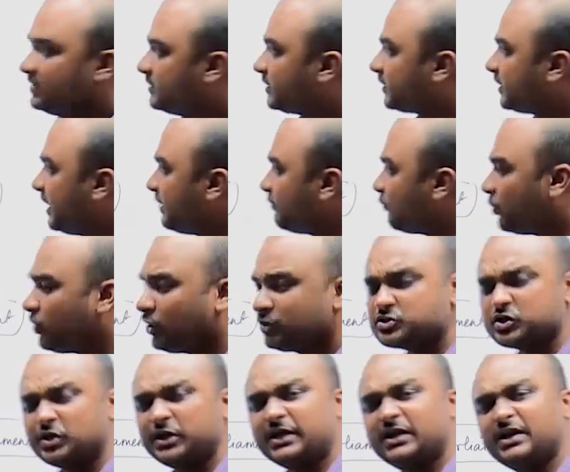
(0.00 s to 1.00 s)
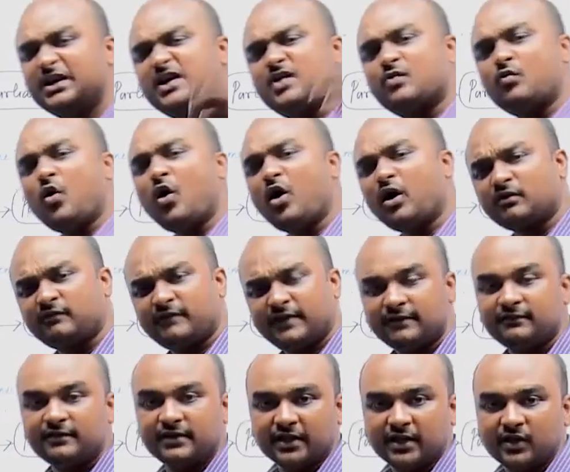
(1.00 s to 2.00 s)
The king would also declare war
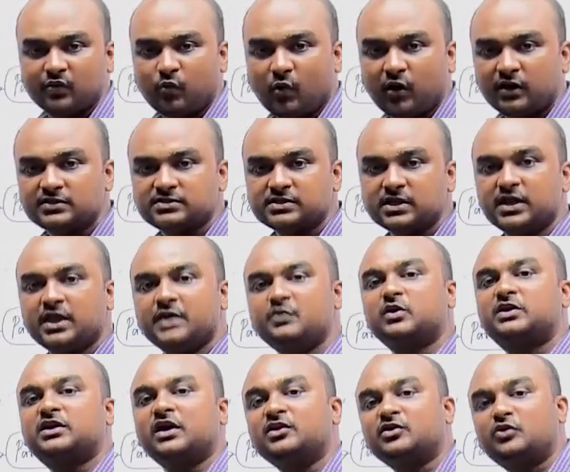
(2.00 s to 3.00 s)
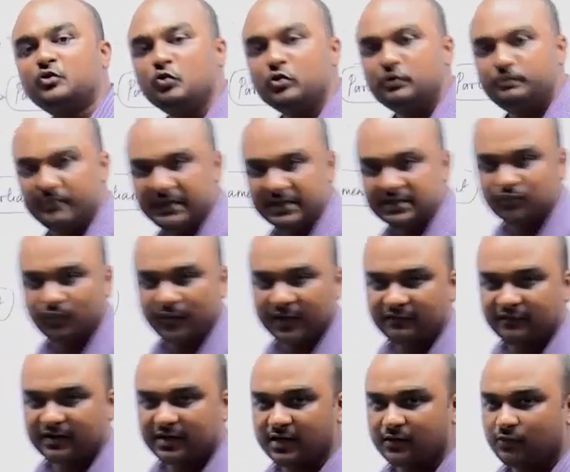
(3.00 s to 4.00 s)
whenever he wants. He would conclude peace
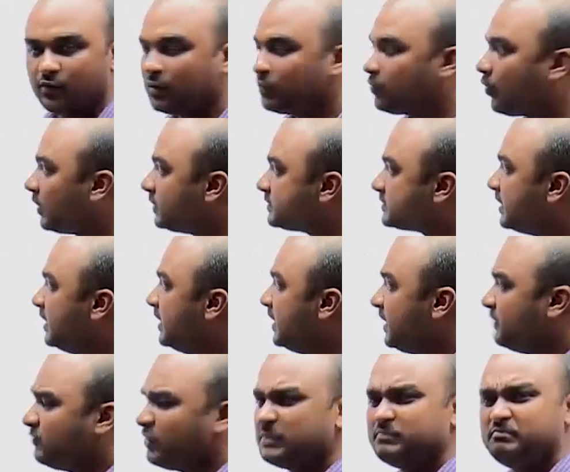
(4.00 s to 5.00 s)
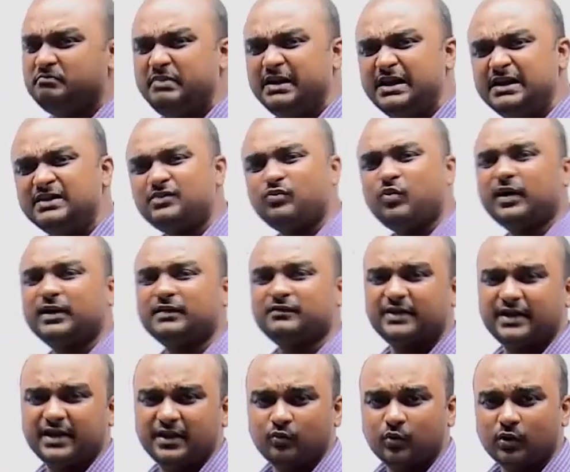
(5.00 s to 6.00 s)
whenever he would want. He would build
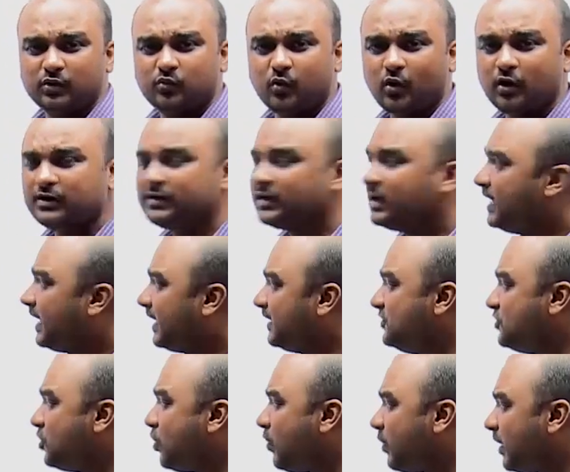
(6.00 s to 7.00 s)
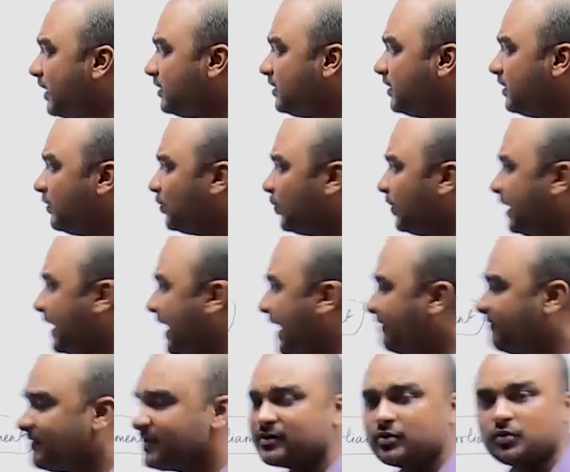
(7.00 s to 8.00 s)
whatever he would want, and no one will
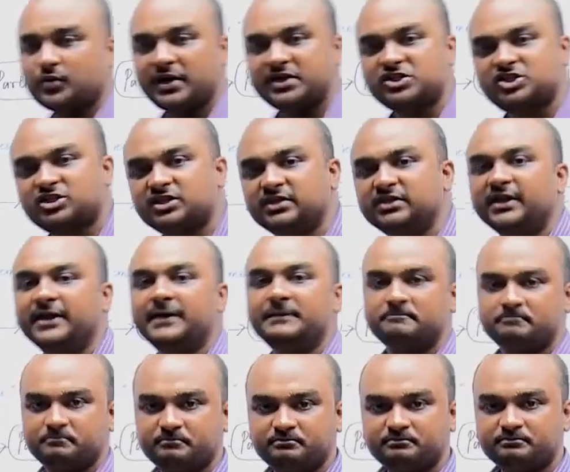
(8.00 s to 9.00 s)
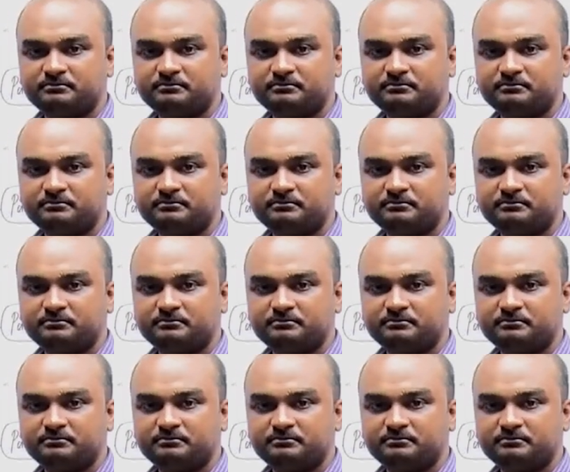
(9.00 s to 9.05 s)
ever question him.